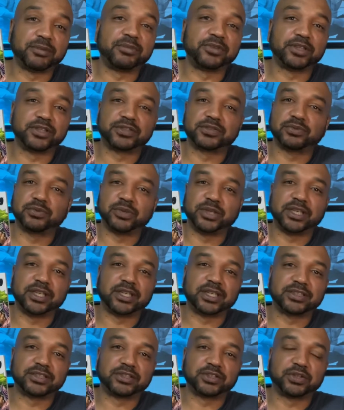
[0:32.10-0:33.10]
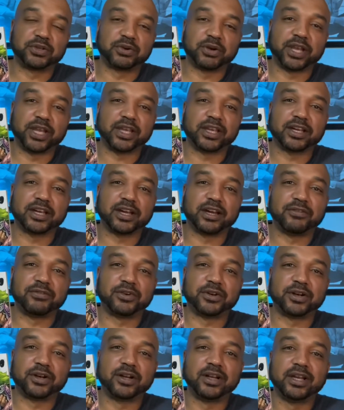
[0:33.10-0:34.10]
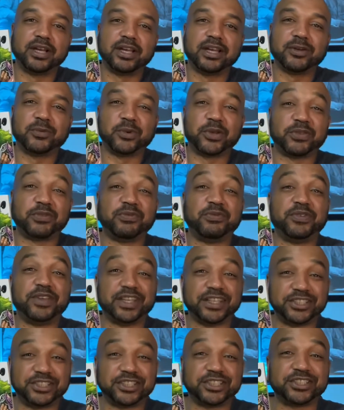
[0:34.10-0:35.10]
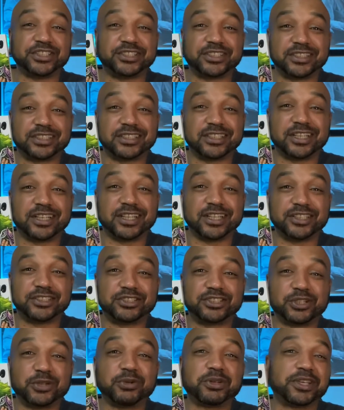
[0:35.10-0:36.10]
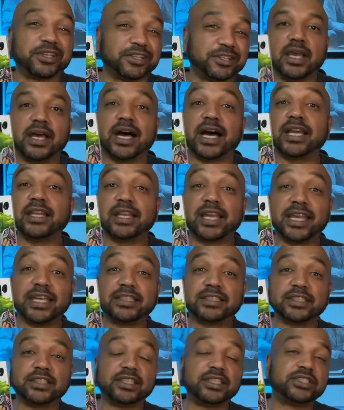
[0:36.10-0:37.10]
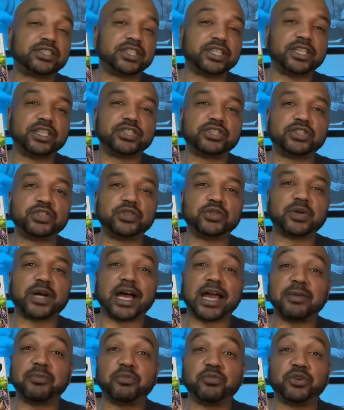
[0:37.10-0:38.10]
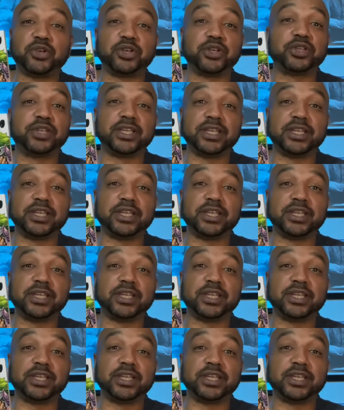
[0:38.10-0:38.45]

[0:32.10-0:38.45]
this week. It's a great cover with Vengeance choking him. I liked this issue. I'm really